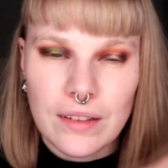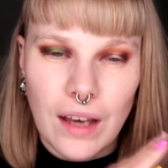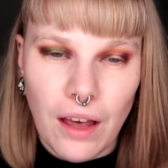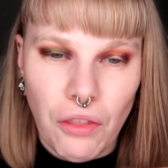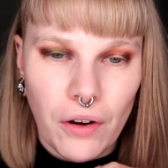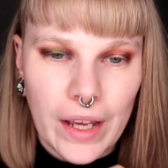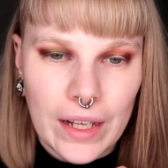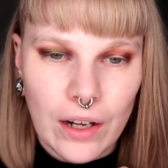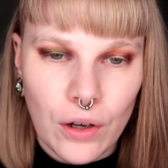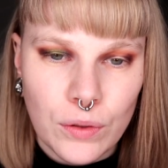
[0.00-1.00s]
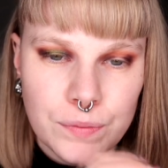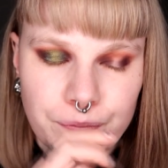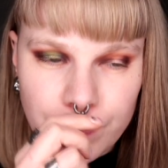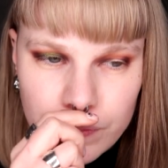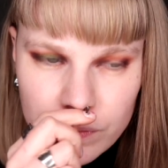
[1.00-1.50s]
the other halo
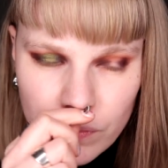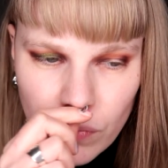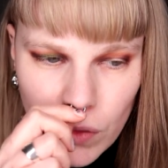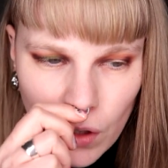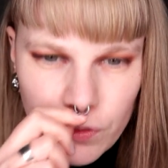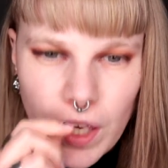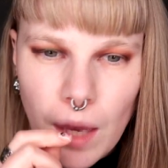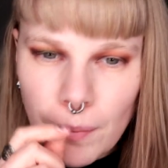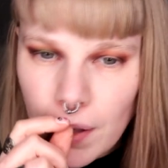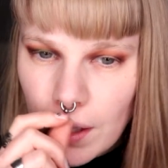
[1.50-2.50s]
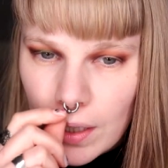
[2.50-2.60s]
off cam.